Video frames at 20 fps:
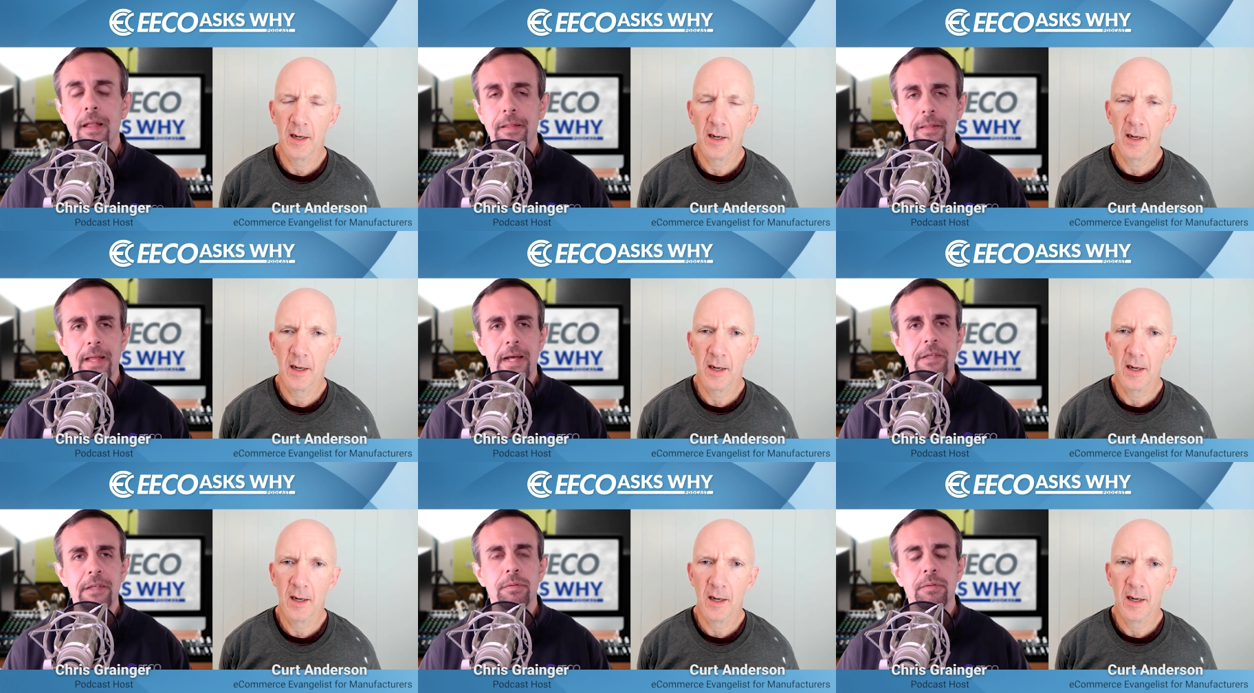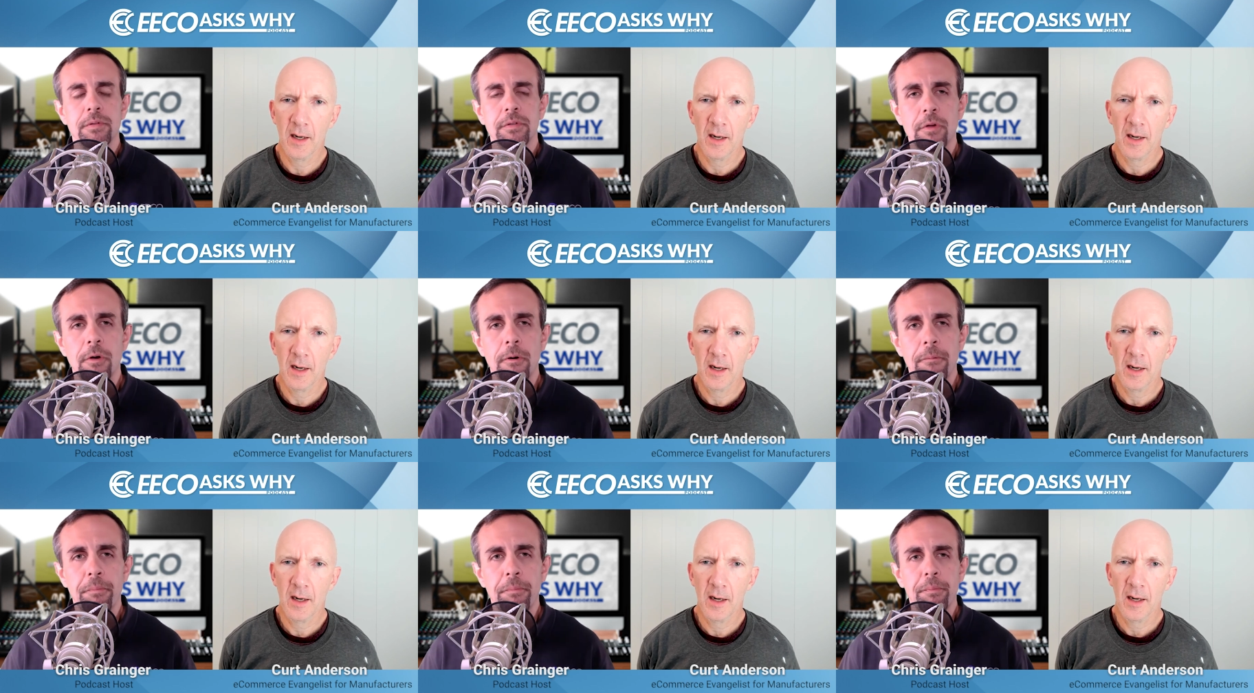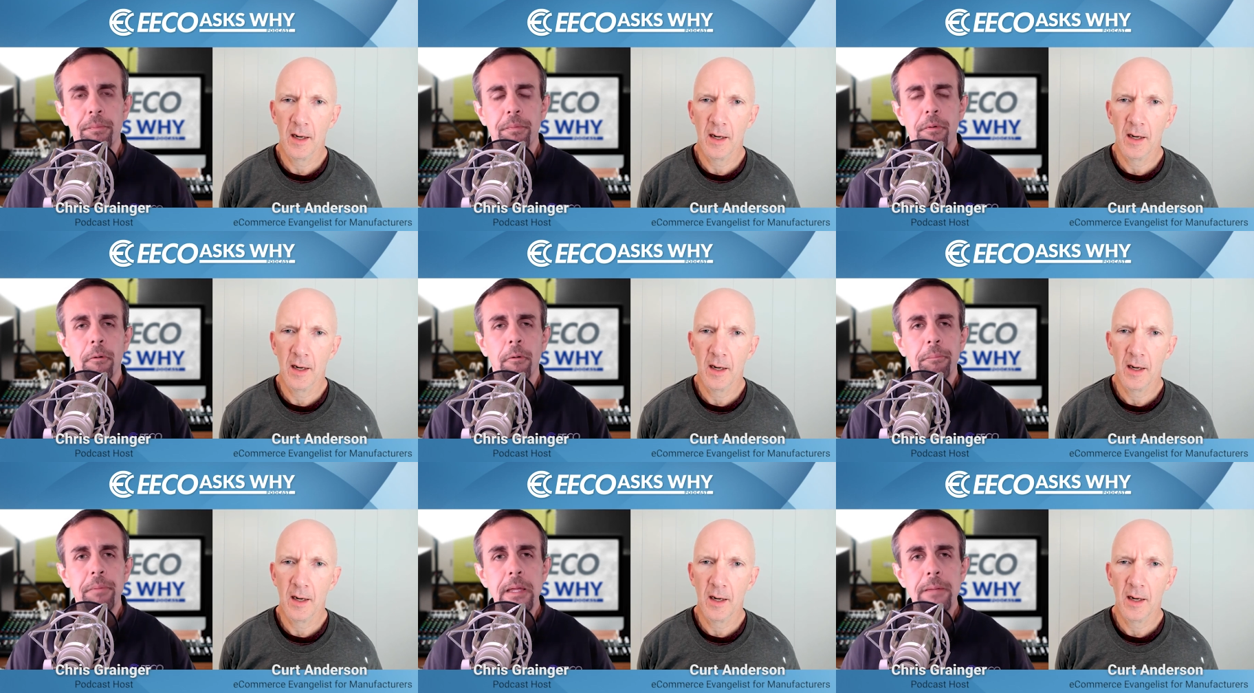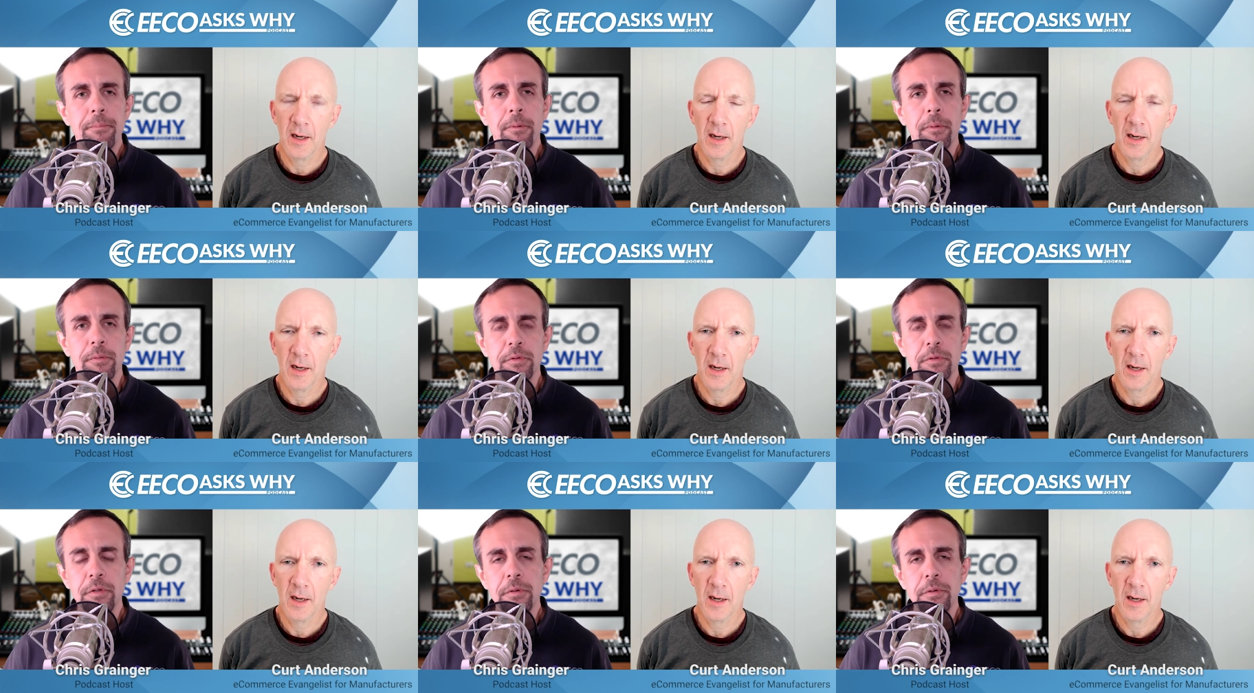Speaker 1: that's what's going to pull
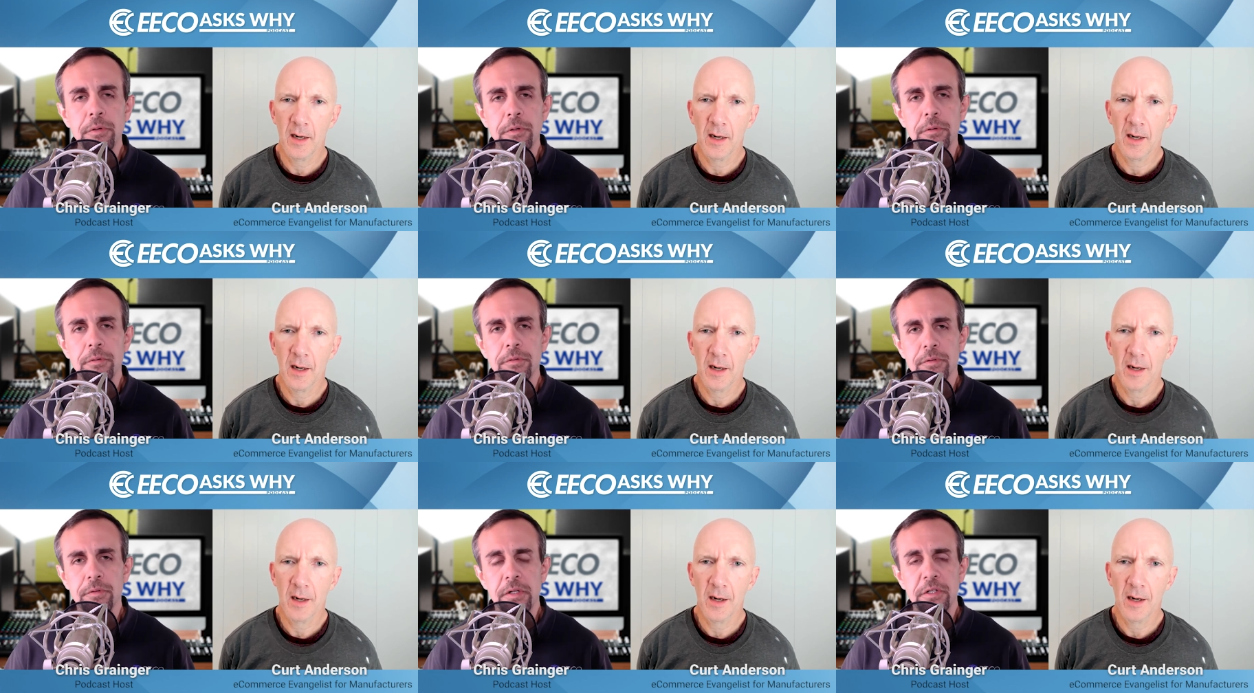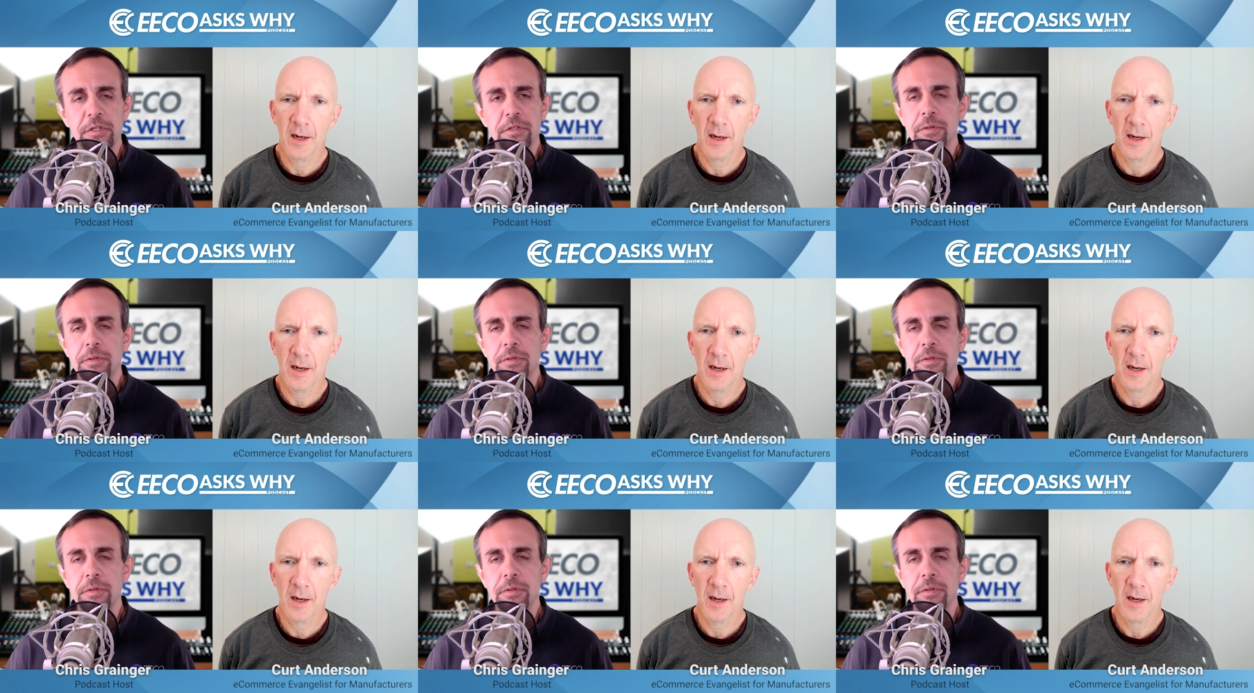people to you so